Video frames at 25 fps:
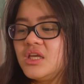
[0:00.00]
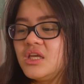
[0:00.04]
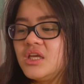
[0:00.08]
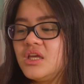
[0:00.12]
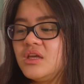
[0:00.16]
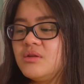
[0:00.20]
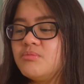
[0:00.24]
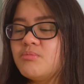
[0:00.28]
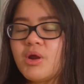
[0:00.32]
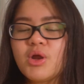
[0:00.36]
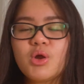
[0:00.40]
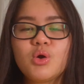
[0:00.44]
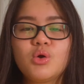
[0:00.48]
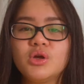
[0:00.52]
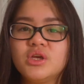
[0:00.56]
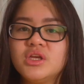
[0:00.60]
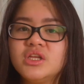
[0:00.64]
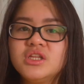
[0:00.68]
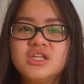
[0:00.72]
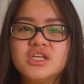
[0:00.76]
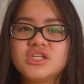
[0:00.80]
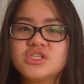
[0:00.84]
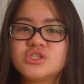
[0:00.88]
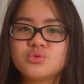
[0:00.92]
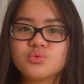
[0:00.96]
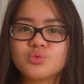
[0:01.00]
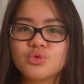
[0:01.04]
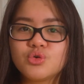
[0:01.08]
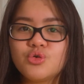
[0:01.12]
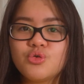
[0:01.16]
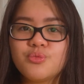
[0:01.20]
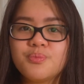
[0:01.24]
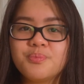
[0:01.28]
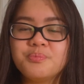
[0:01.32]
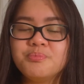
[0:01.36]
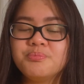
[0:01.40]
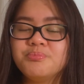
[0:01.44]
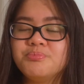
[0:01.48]
in my in this
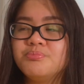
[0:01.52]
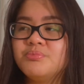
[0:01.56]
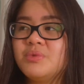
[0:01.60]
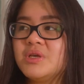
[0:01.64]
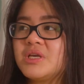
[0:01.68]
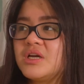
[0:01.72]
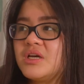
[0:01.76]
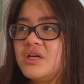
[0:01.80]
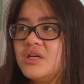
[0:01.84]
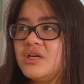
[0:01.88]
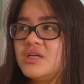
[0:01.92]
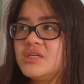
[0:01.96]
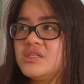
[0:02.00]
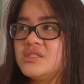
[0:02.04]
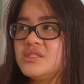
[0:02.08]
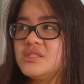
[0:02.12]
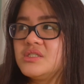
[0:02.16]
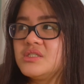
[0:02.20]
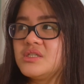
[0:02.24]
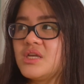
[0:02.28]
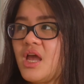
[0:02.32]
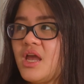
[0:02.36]
room because